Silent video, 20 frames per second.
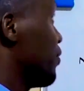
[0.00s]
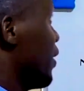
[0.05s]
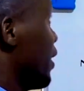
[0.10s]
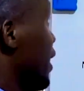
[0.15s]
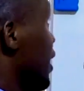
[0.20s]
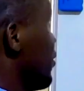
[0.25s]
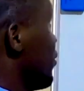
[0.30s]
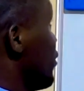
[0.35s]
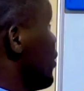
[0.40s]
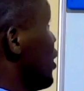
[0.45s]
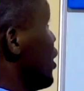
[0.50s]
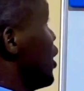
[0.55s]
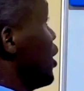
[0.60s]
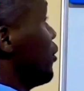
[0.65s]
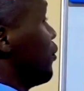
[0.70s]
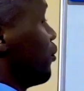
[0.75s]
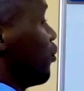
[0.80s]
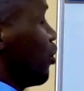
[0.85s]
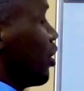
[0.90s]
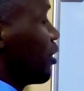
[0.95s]
if
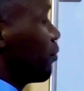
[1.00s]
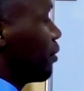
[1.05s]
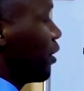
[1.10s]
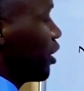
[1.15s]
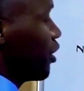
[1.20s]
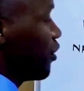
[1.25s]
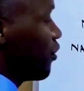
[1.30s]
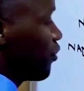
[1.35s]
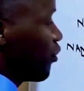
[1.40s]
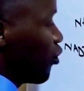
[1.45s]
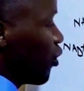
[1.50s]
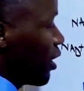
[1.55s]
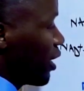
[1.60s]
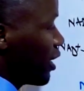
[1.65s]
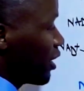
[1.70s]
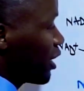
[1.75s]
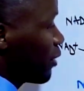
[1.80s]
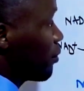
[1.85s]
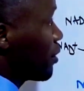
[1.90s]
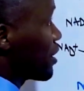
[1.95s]
one
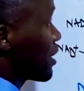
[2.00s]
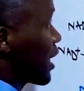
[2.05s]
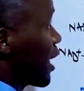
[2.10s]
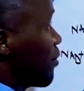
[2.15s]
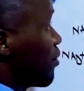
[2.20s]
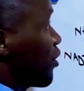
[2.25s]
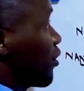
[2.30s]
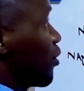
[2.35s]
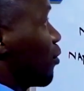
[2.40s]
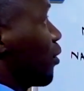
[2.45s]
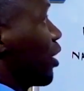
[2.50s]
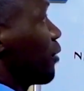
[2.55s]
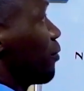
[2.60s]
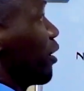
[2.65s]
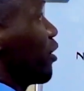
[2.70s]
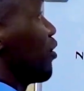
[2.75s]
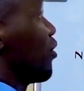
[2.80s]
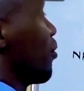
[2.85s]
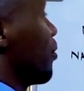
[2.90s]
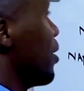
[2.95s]
ATP is coming from one
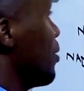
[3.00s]
pyruvate,